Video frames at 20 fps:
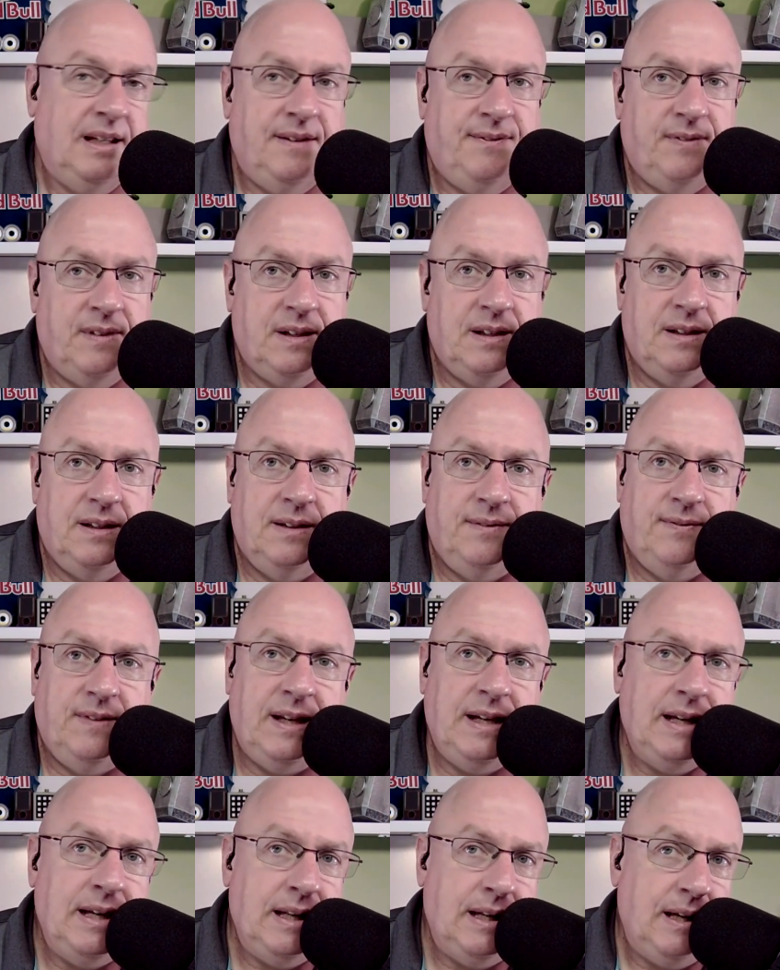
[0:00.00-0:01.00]
um, if they
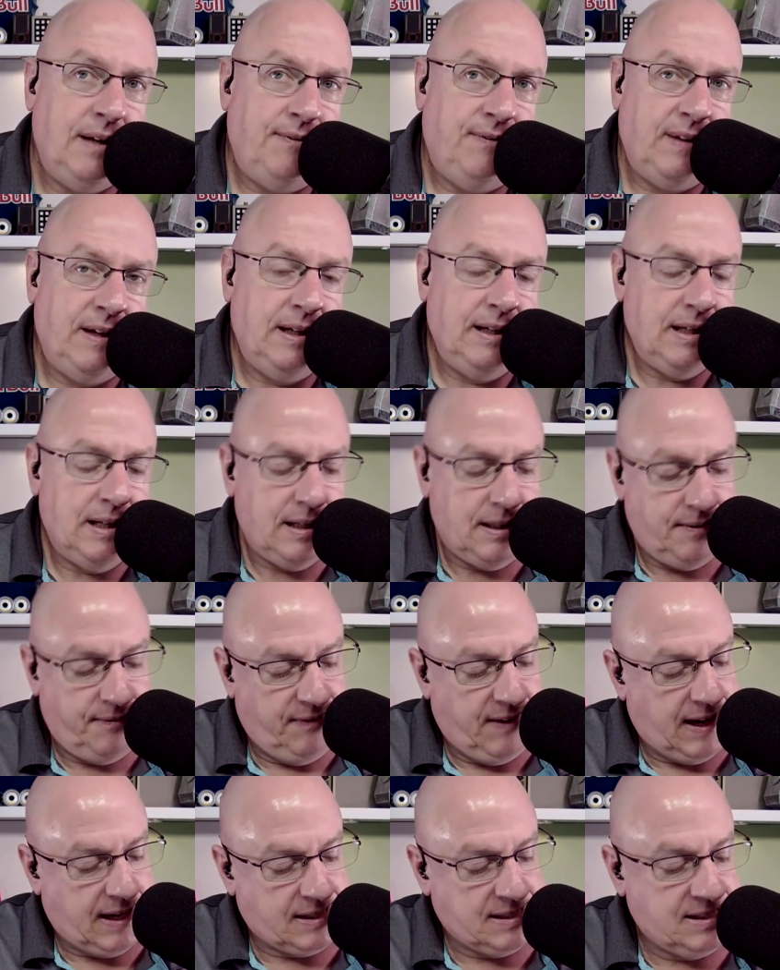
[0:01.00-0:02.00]
get if they get a
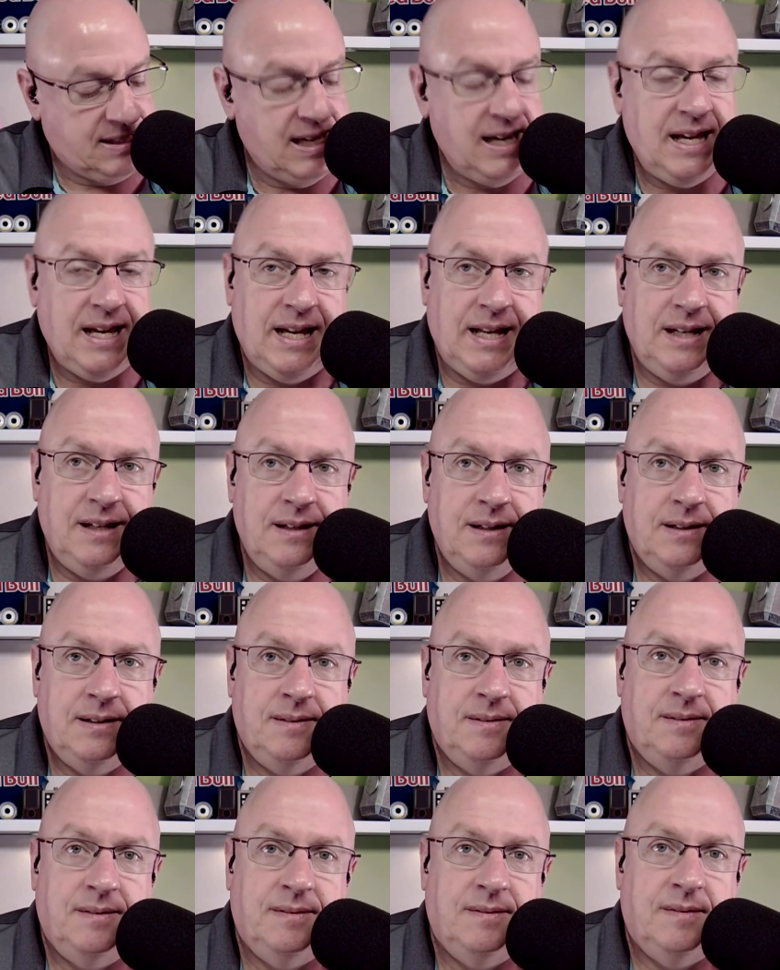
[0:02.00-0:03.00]
vaccine,
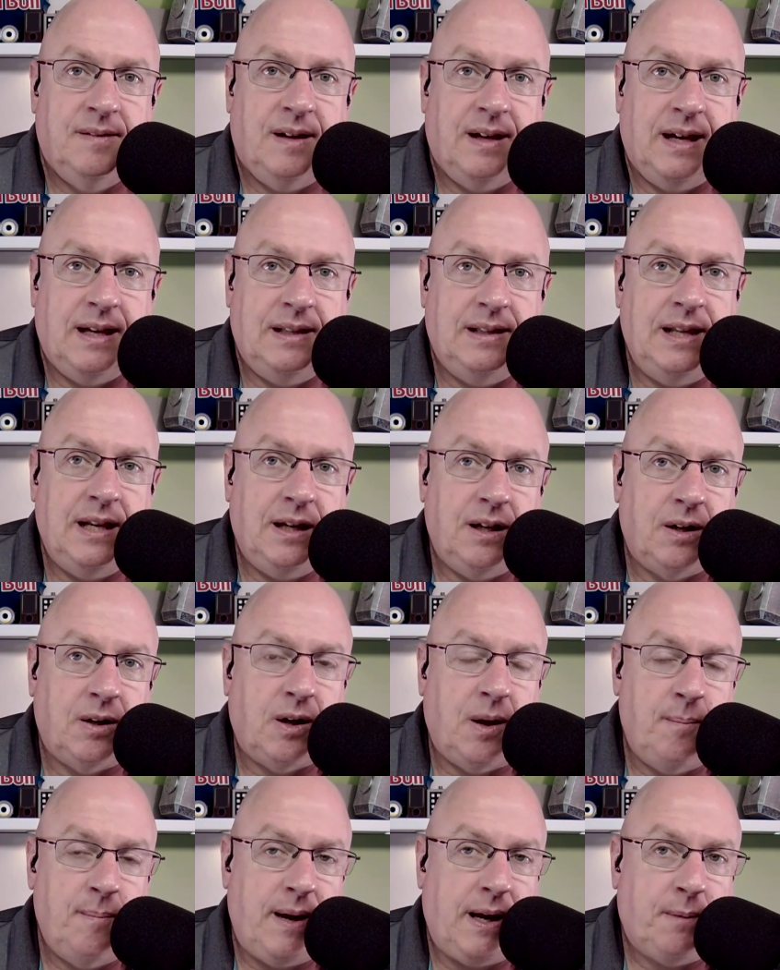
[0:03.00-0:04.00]
I think it'll
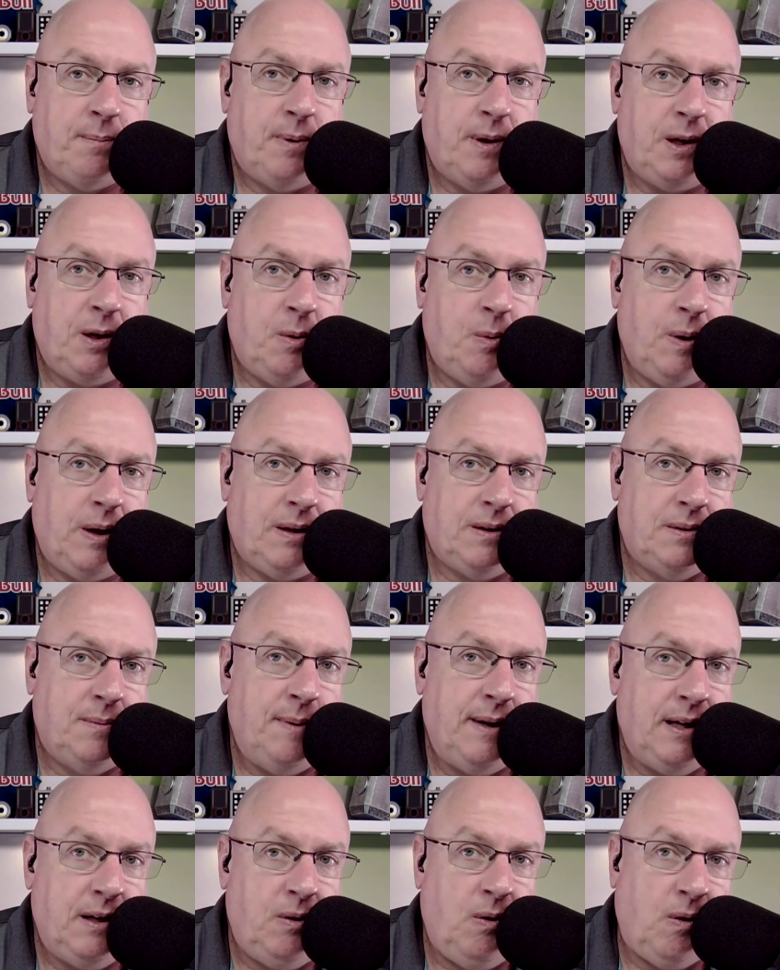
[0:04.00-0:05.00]
come back pretty quick
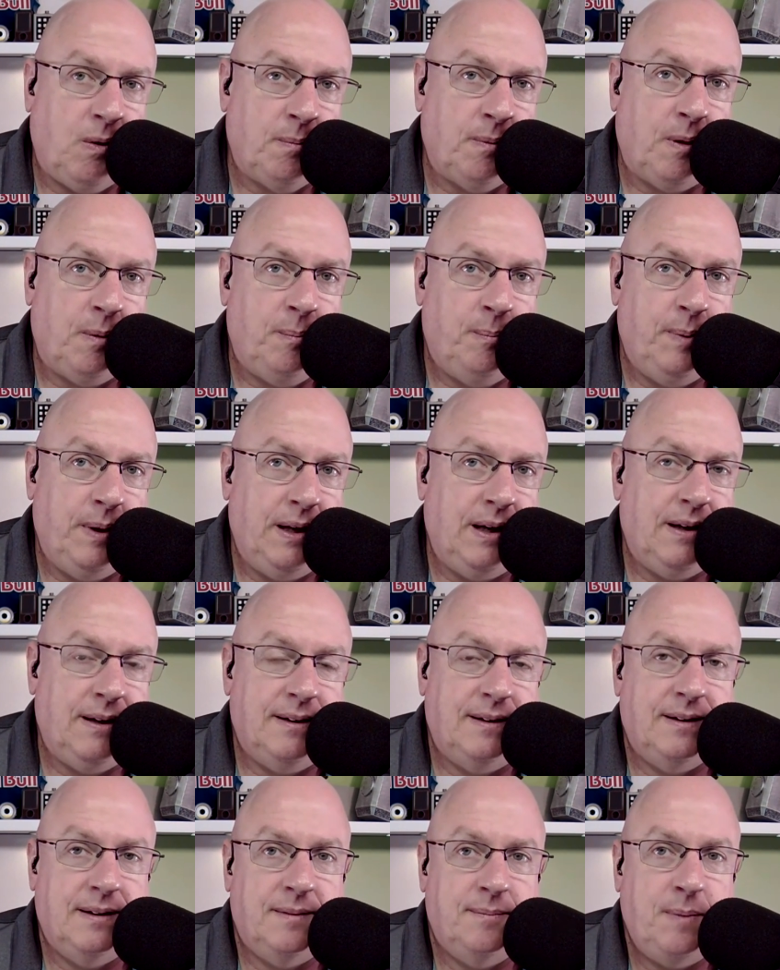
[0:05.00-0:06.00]
being normal. But
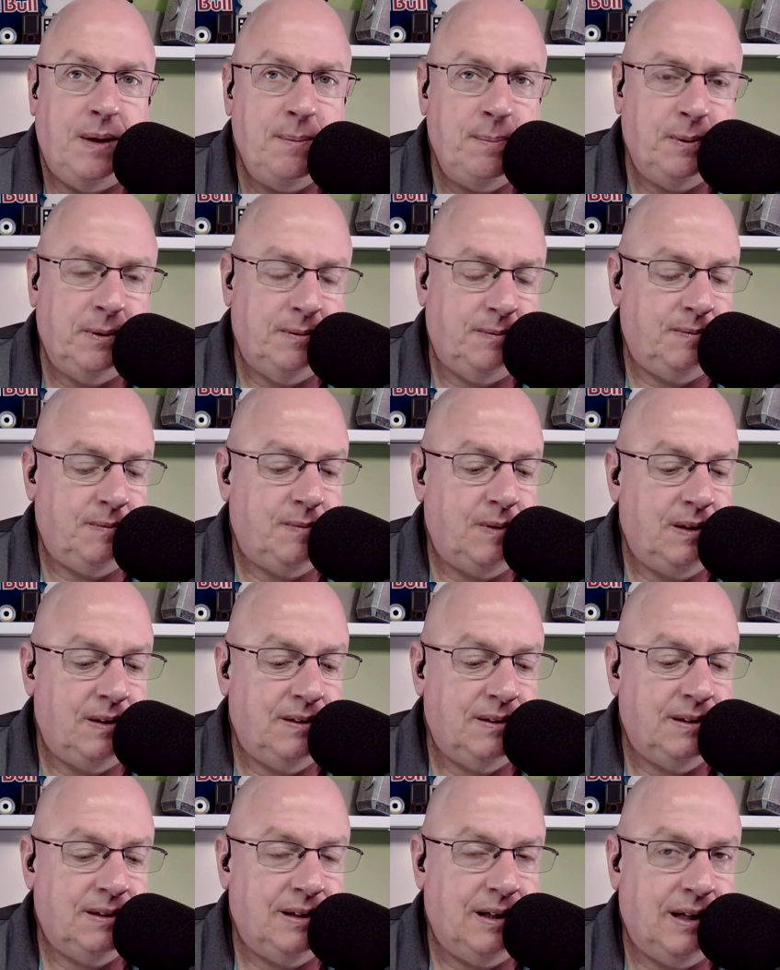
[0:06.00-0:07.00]
people,
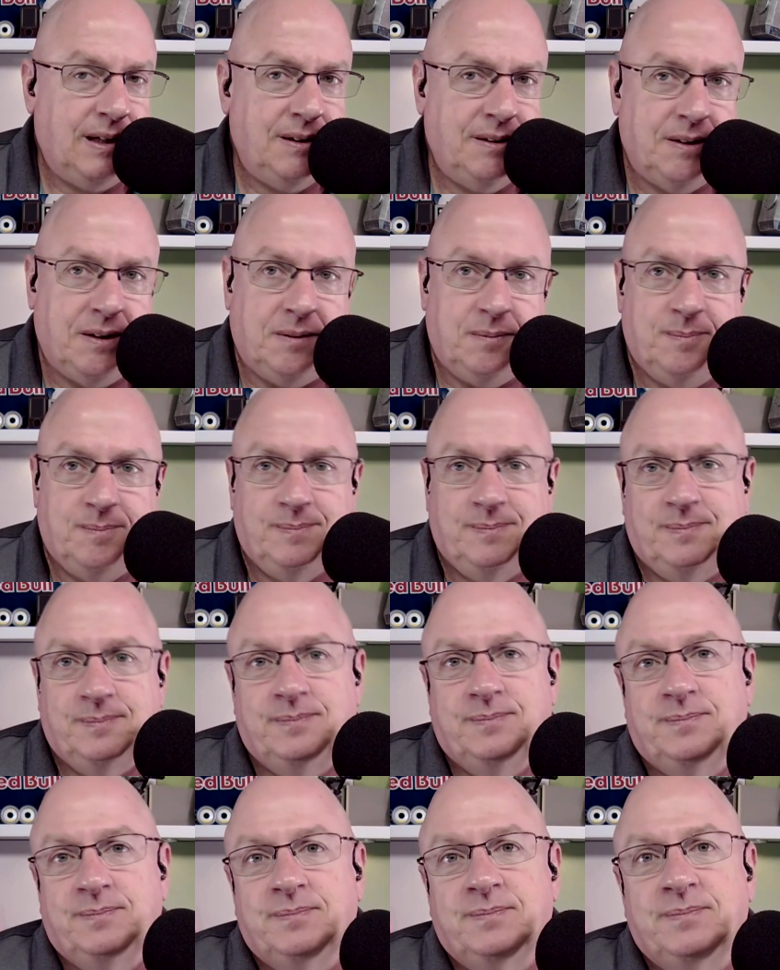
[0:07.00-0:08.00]
I don't know. But there's a
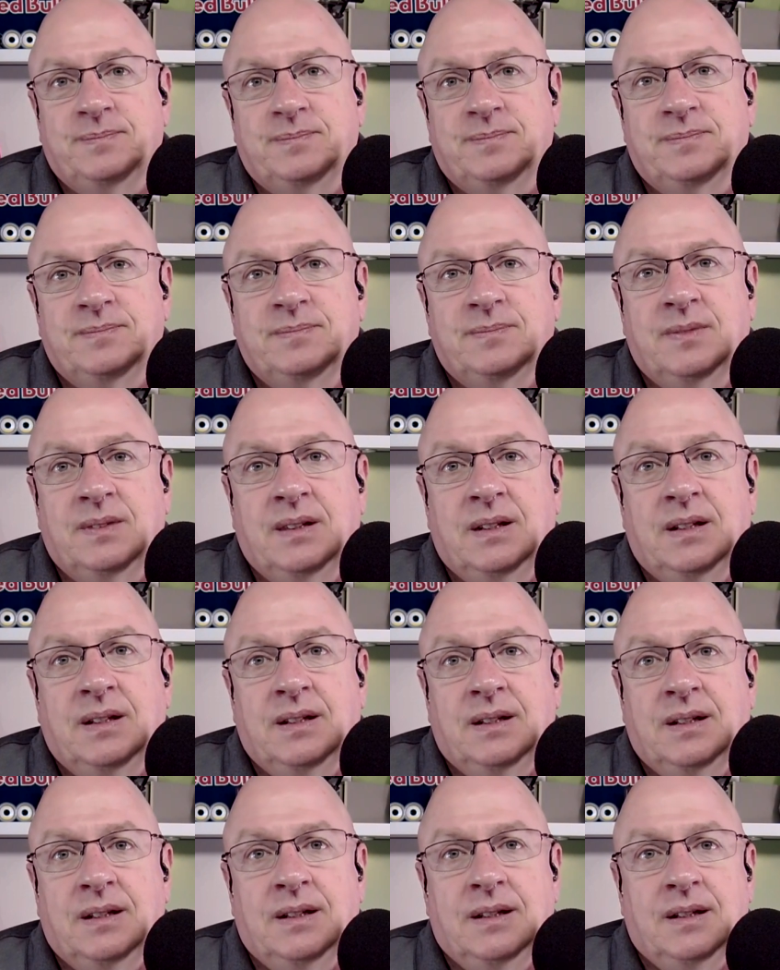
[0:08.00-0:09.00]
lot of people that aren't
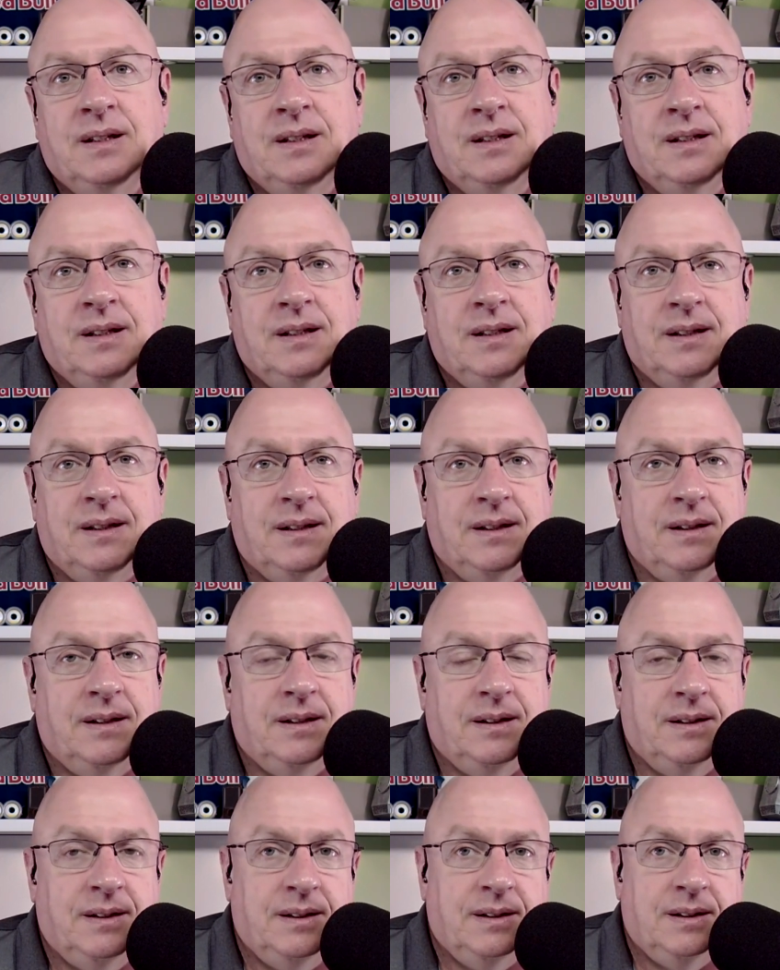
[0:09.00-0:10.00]
wanting to take the
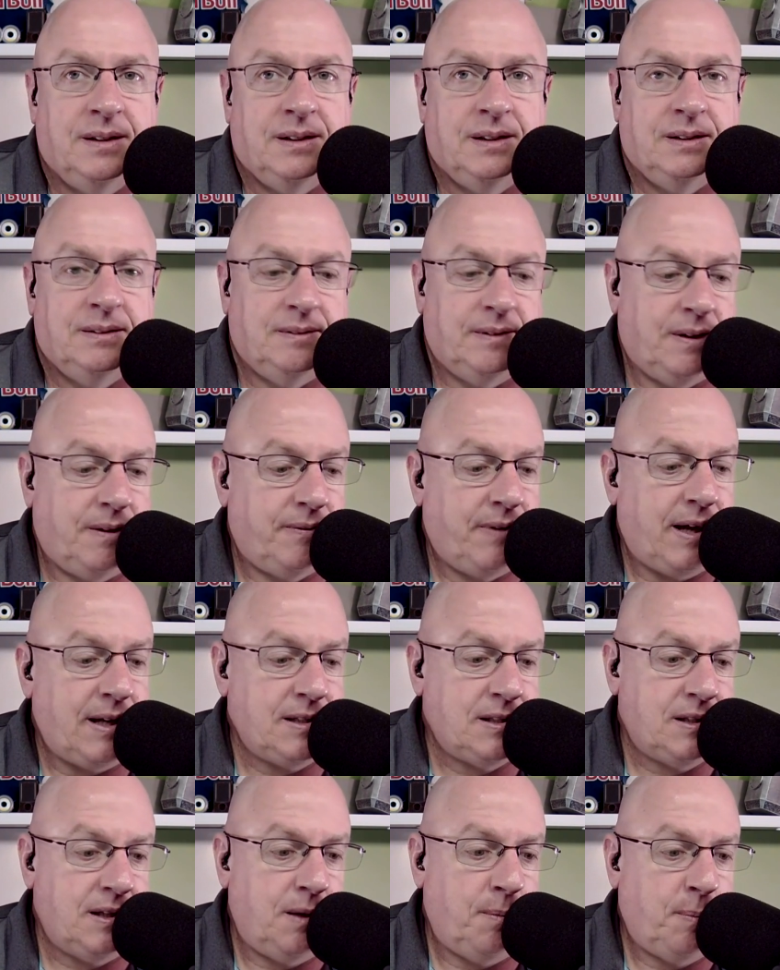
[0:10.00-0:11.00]
vaccine. Well, right?
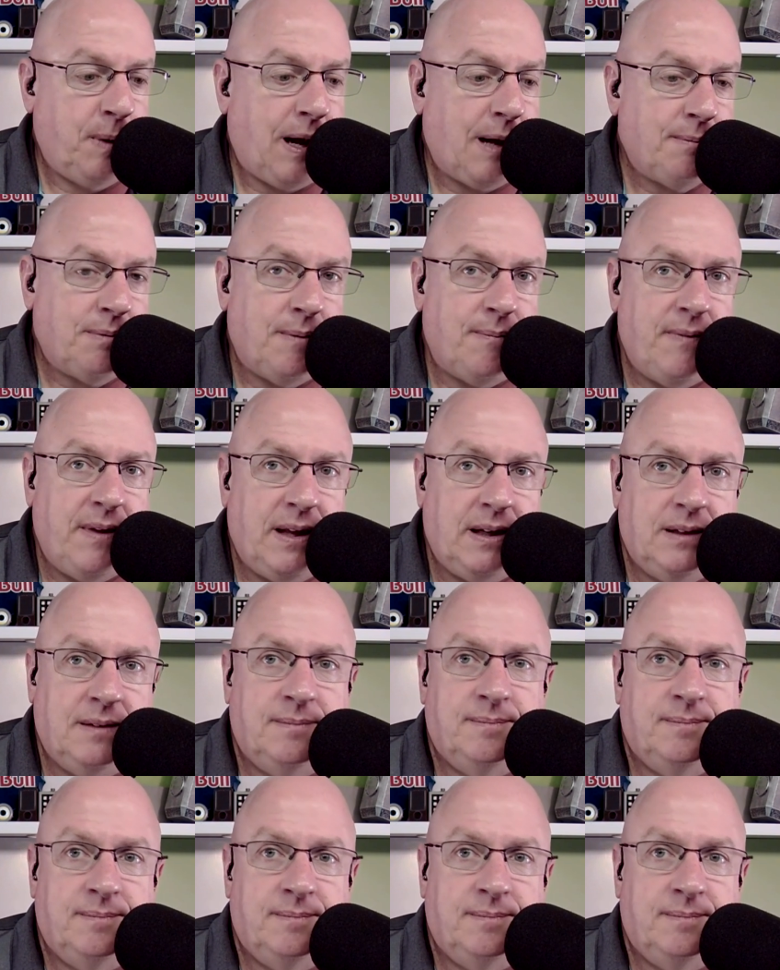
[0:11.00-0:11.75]
that's their problem then.